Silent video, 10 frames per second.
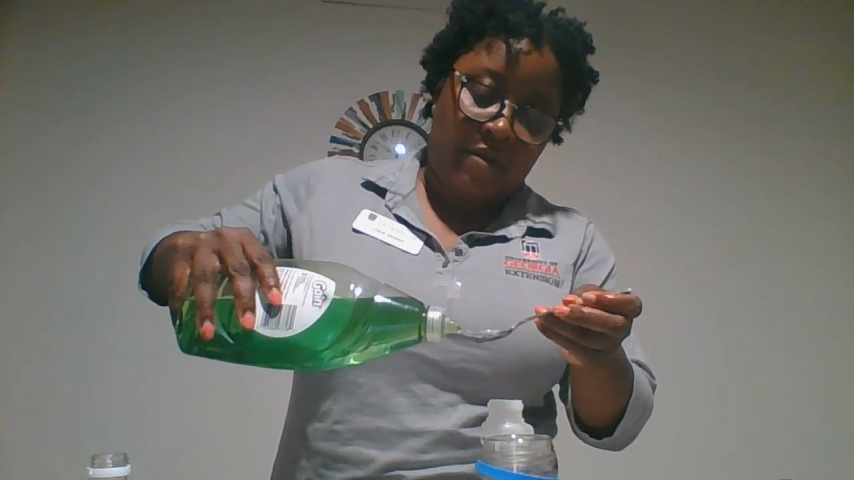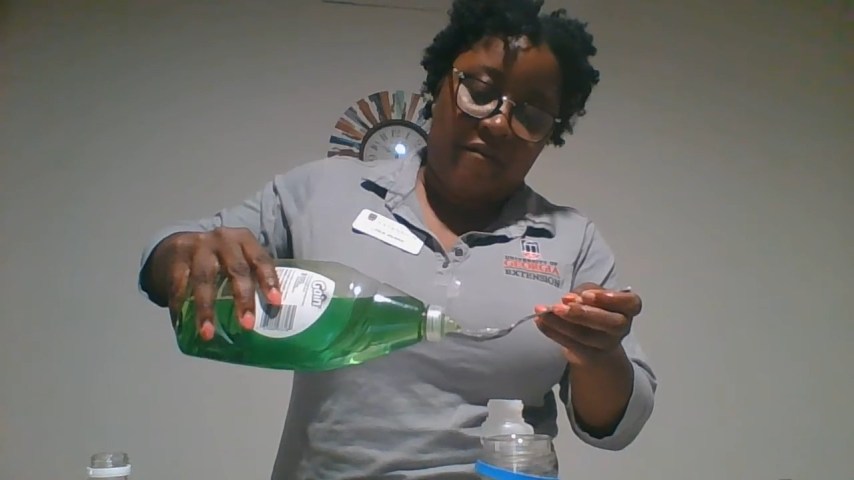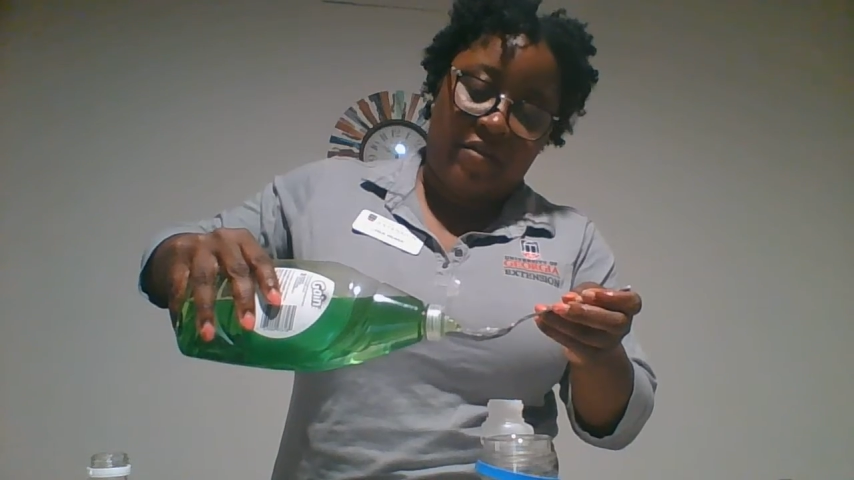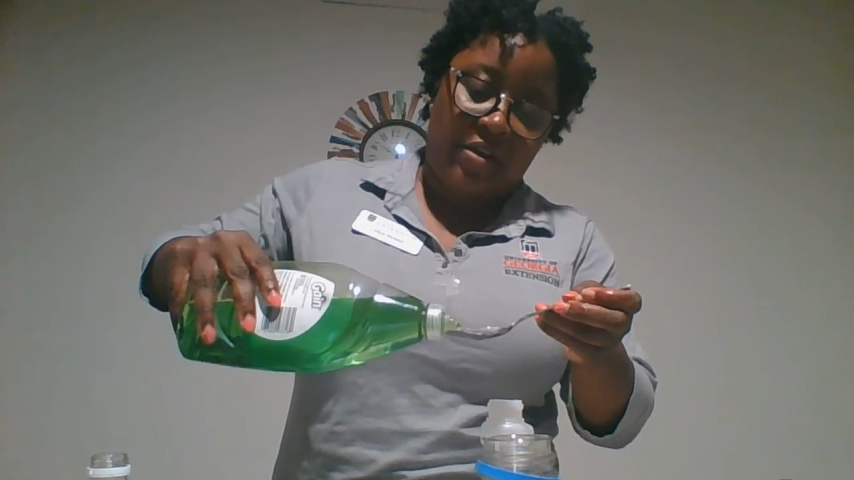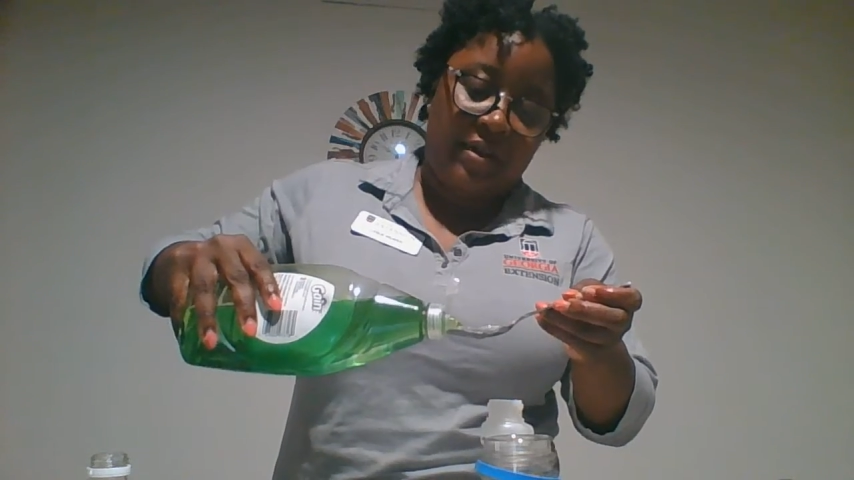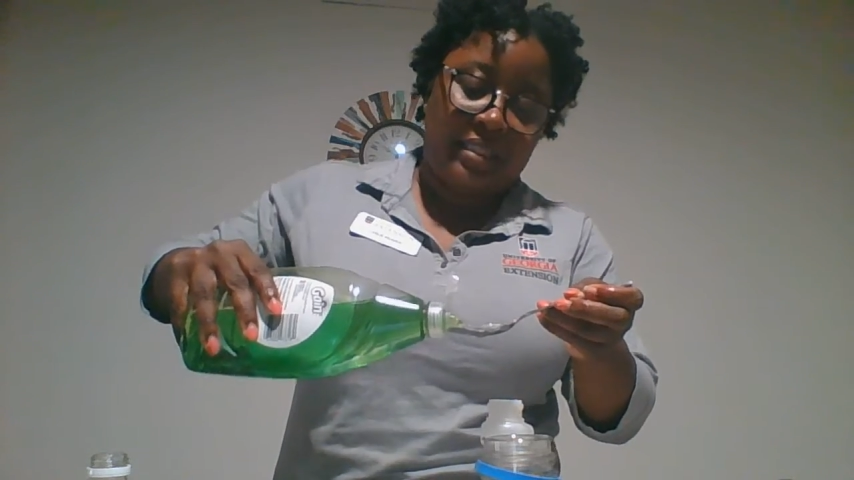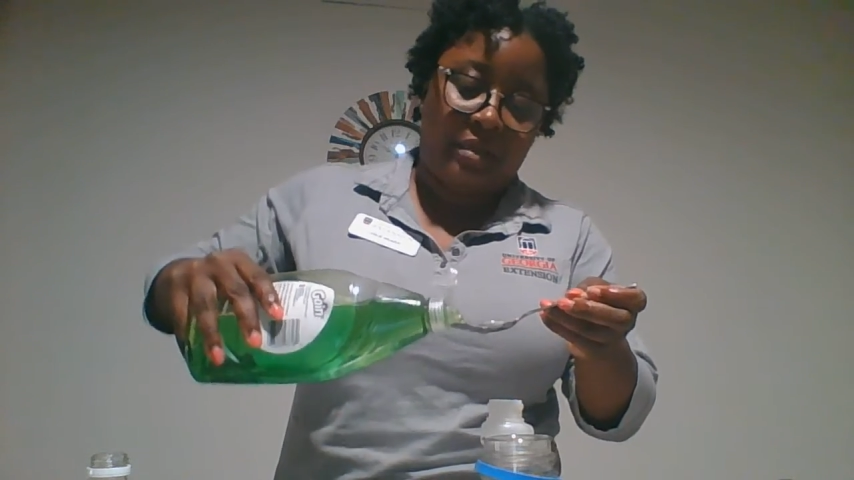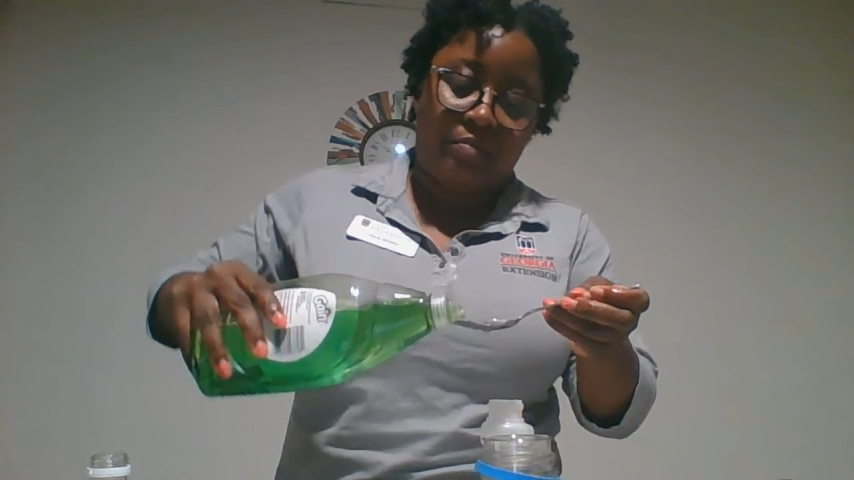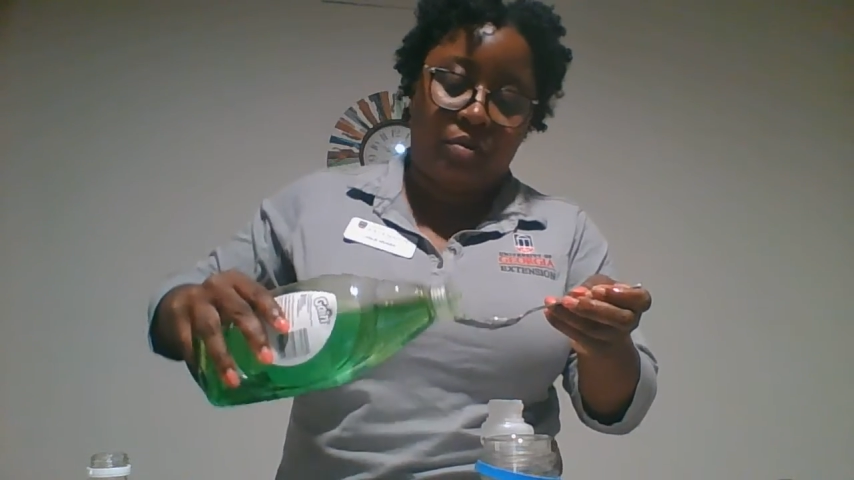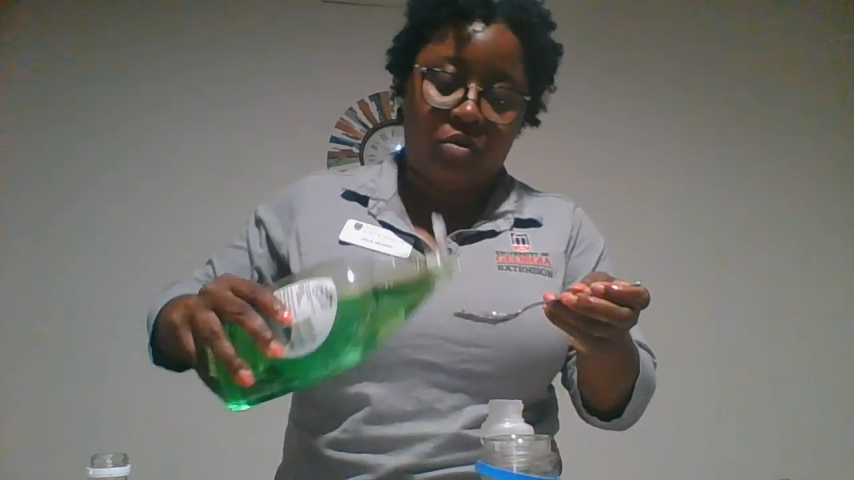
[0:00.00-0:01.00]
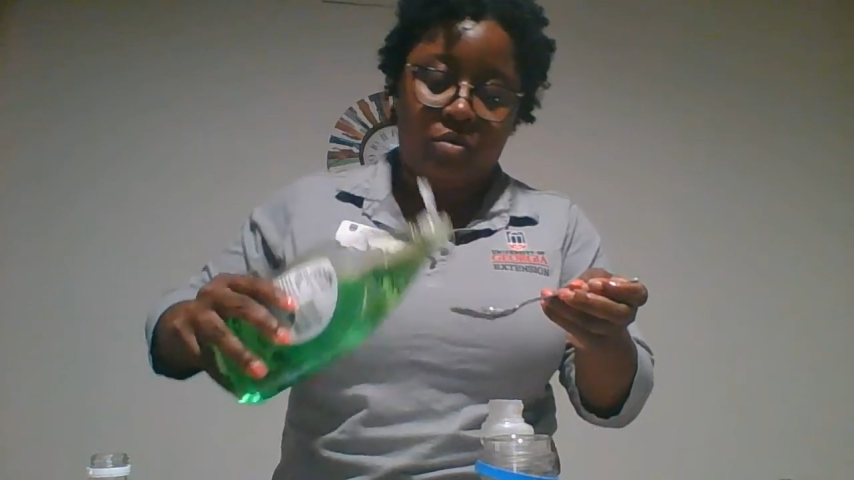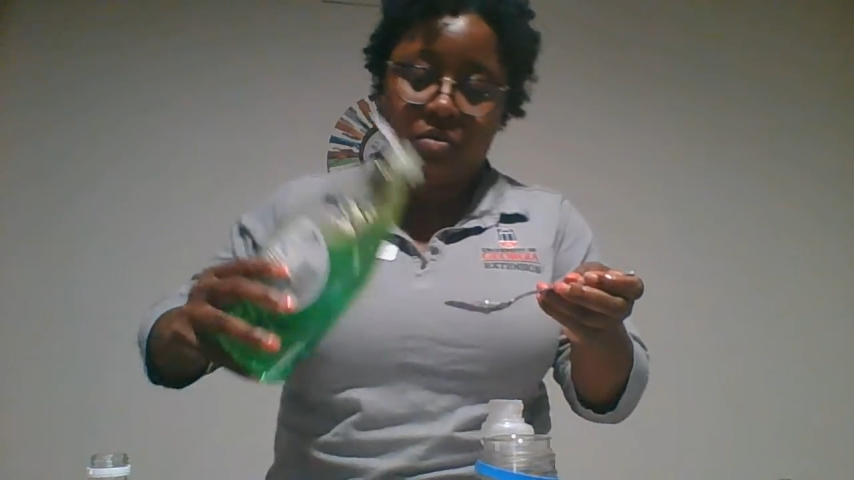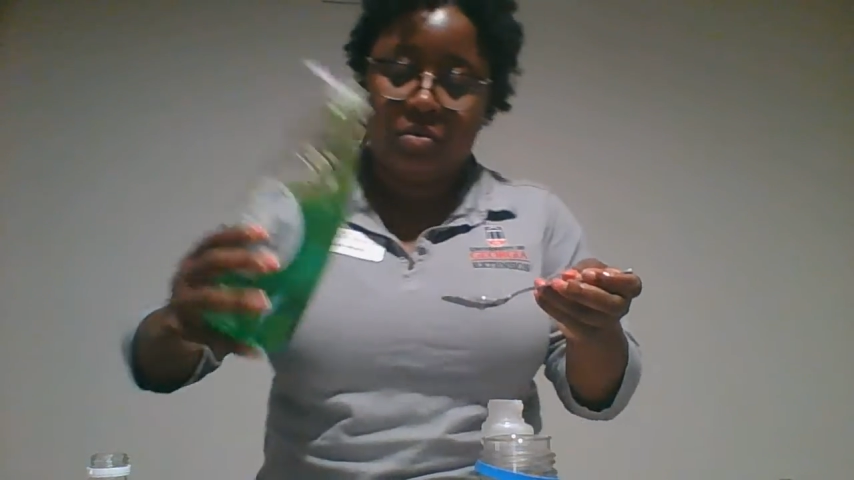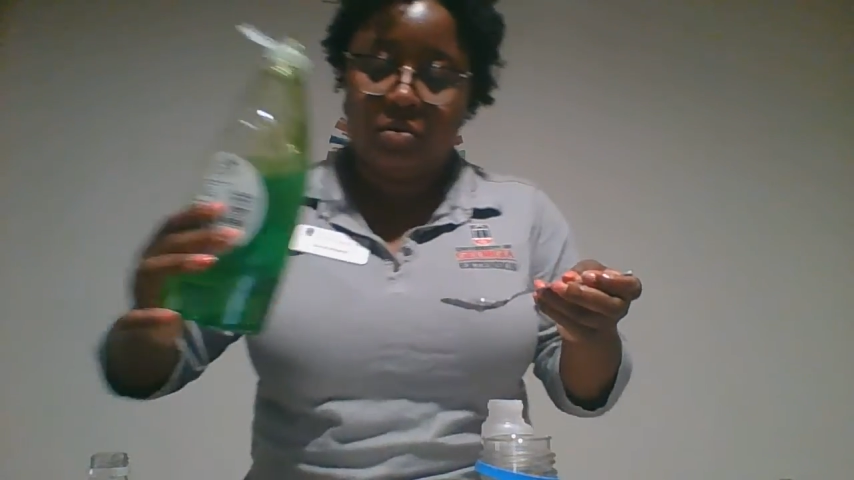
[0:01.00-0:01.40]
Very simple,